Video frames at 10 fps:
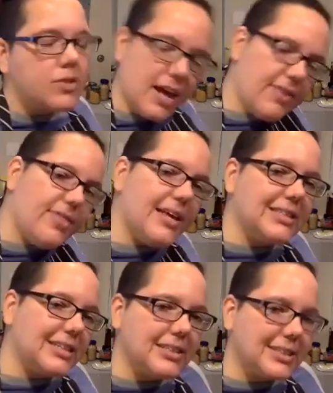In
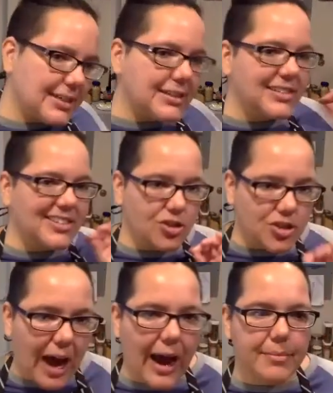this instance, your
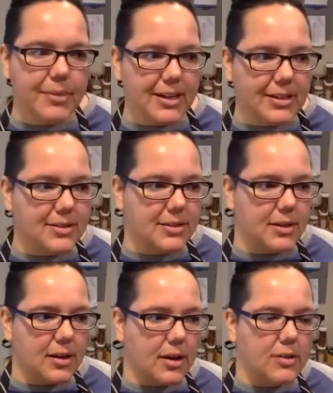thyme is
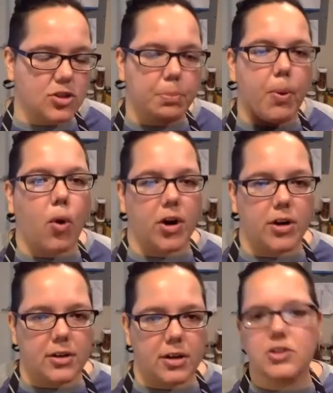a
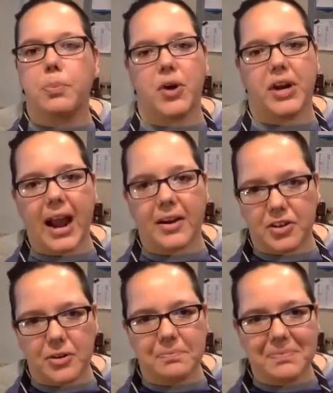supporting actor.